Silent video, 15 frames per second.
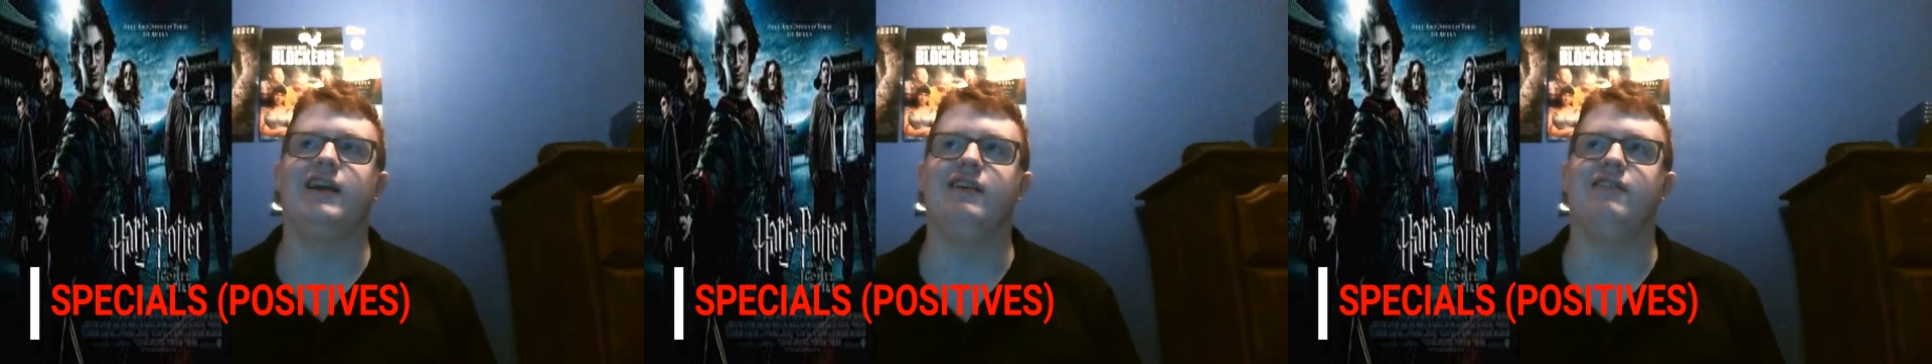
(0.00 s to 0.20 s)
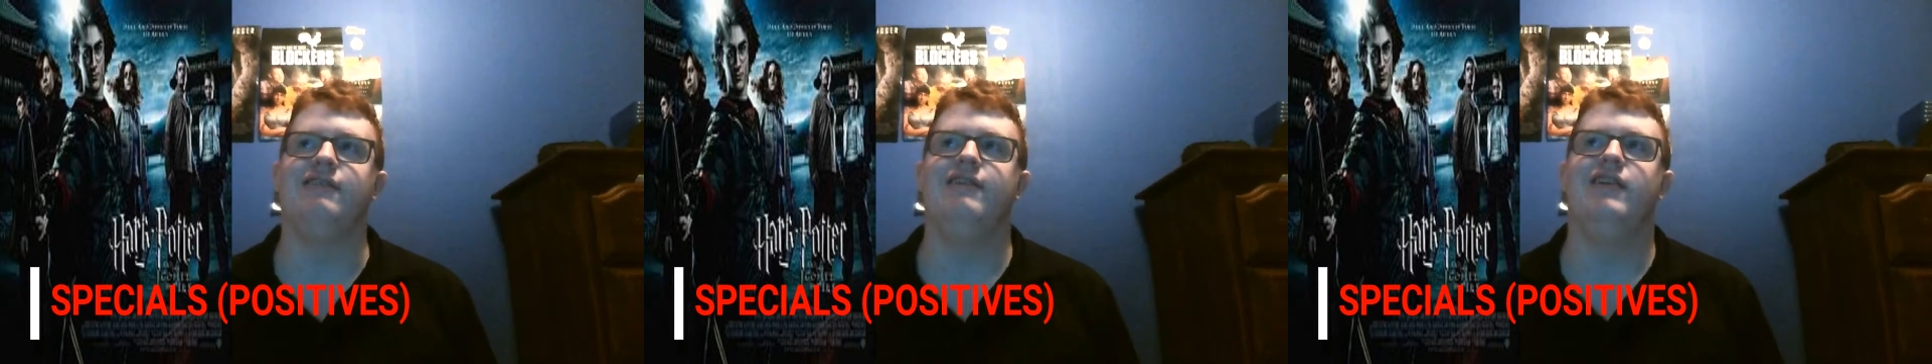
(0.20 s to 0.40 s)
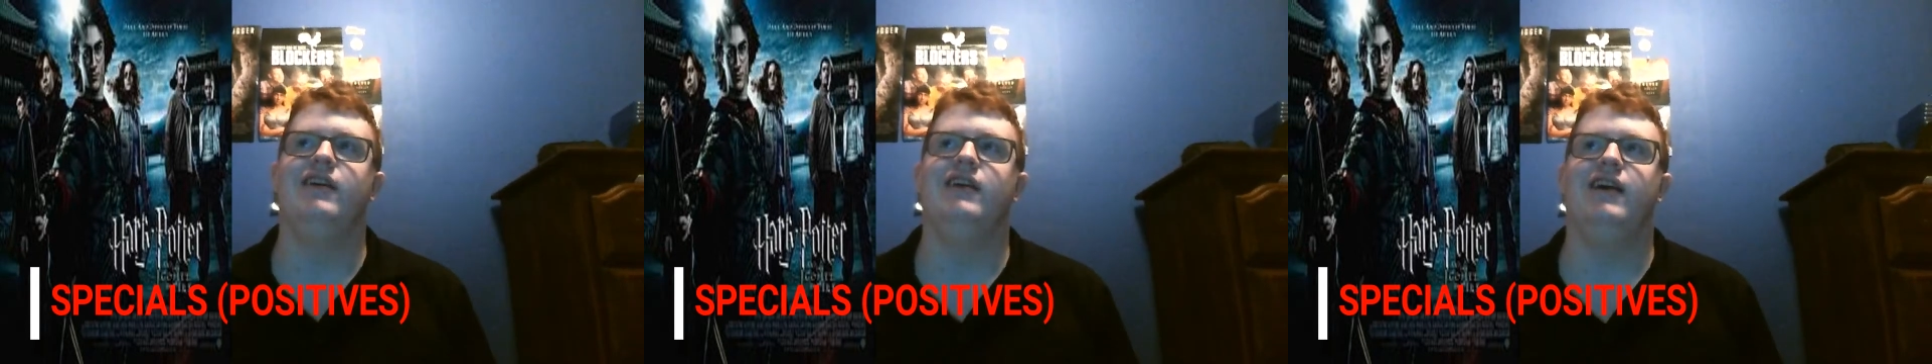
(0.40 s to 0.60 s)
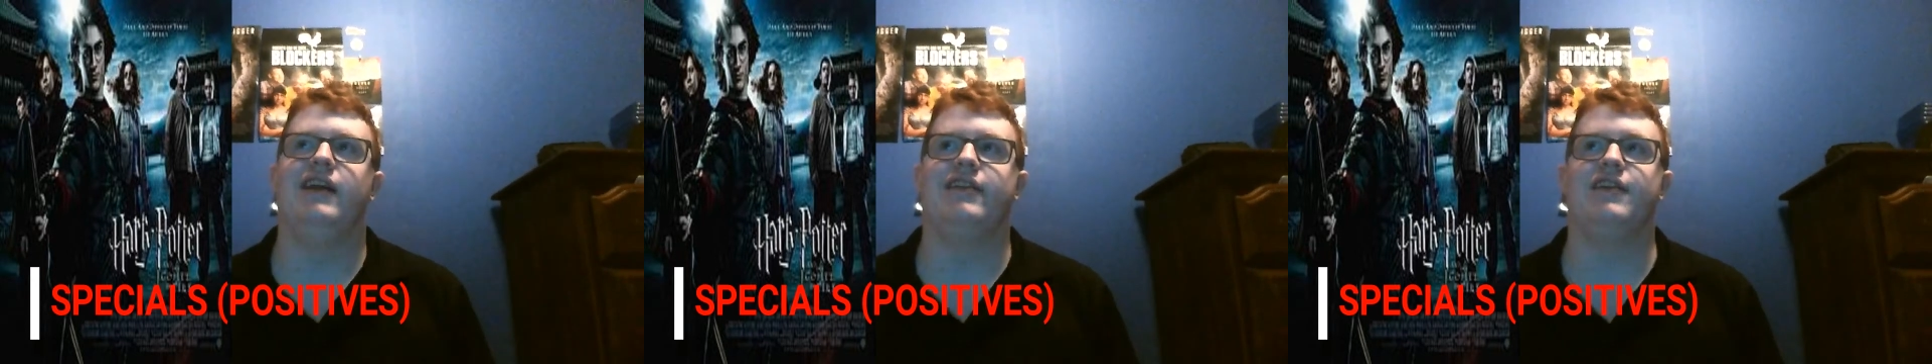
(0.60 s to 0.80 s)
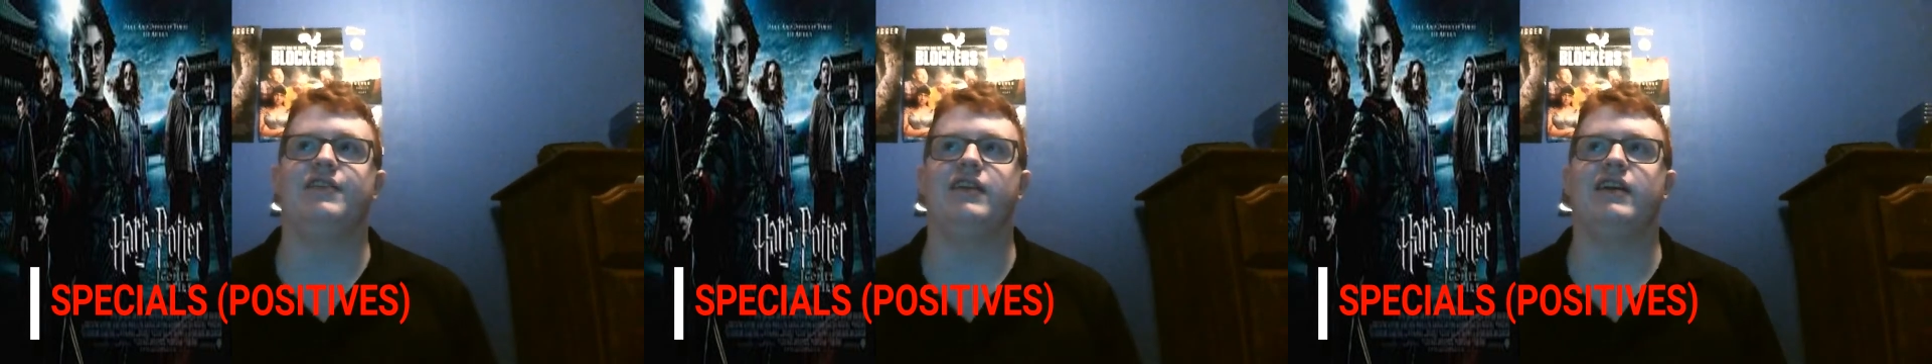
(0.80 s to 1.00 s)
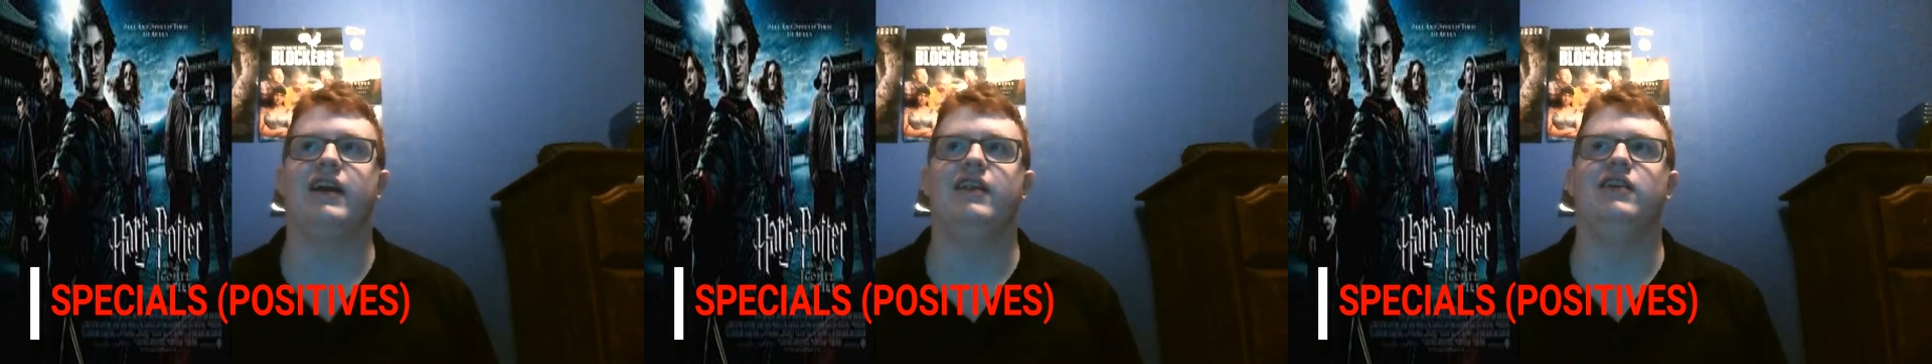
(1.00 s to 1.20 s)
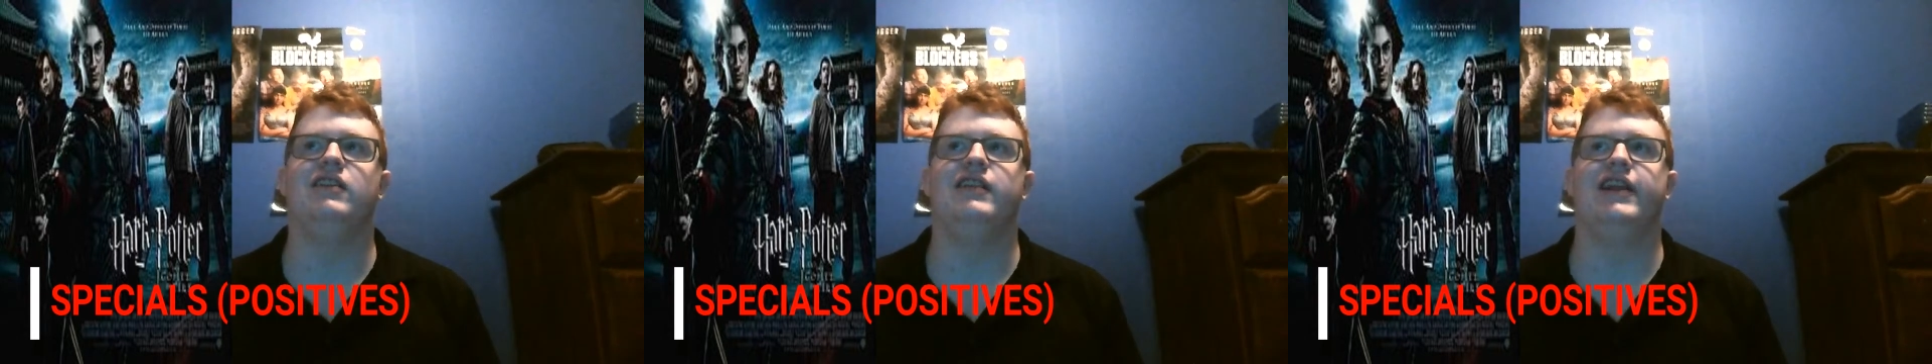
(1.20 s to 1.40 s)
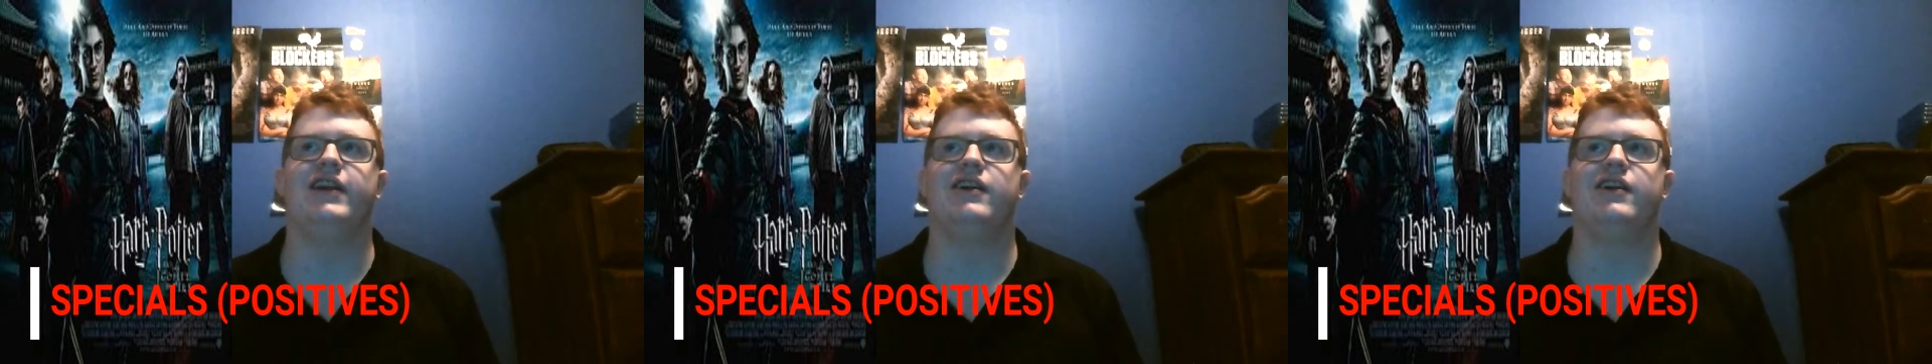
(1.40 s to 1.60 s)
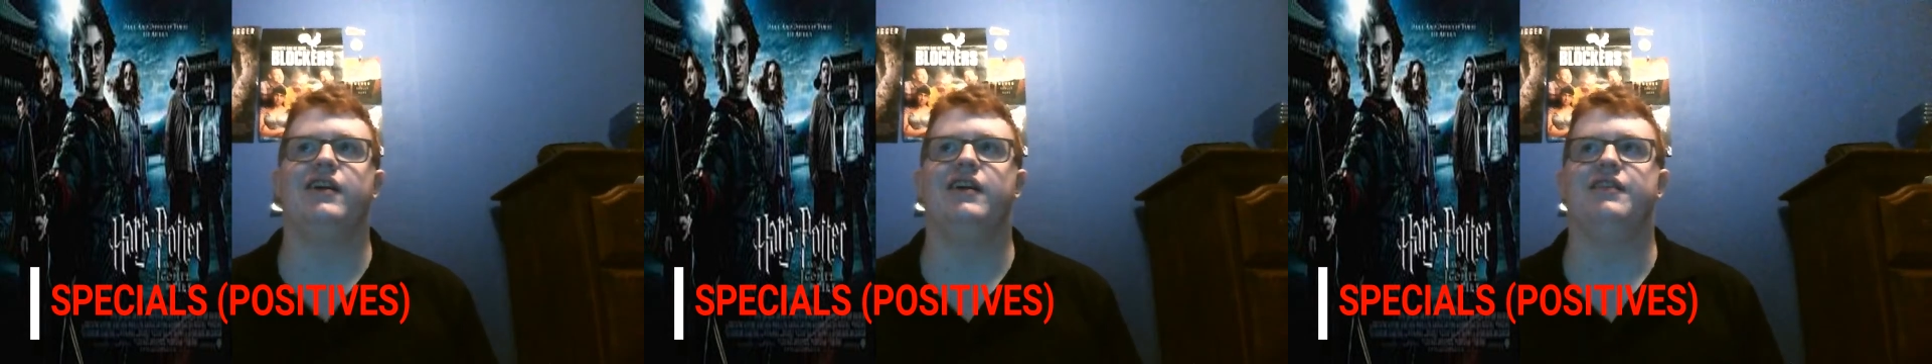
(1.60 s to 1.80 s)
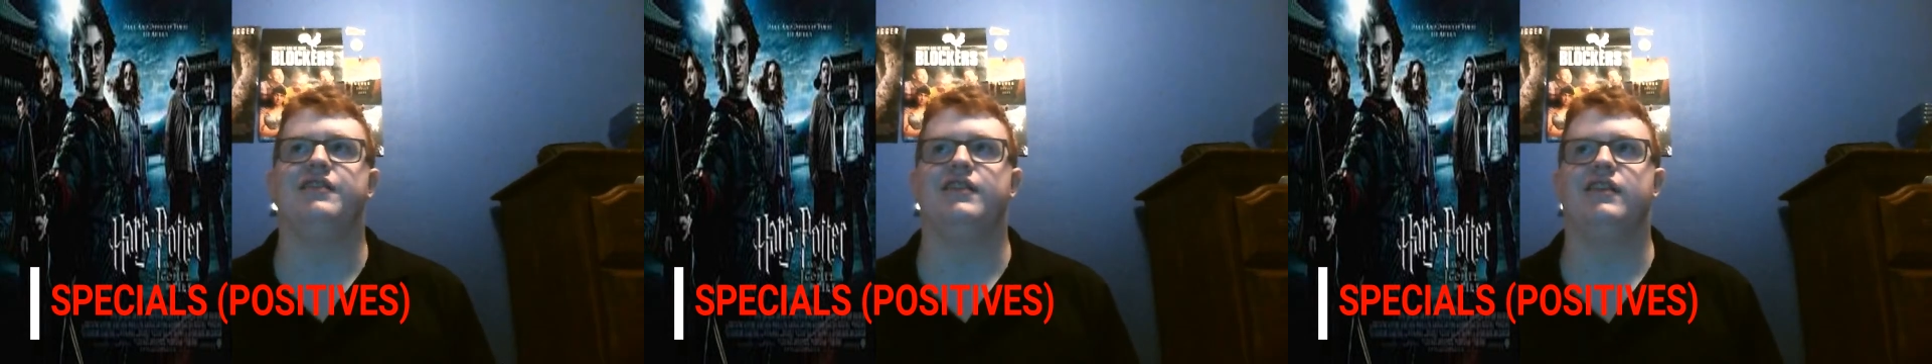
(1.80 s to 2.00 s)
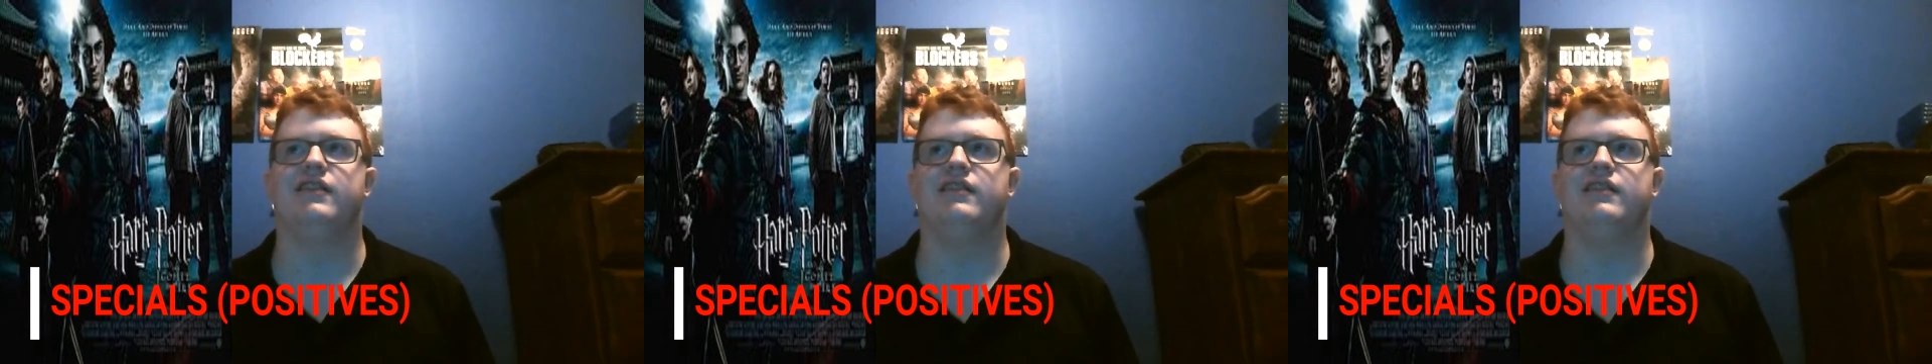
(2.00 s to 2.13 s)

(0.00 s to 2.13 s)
It's also kind of hilarious.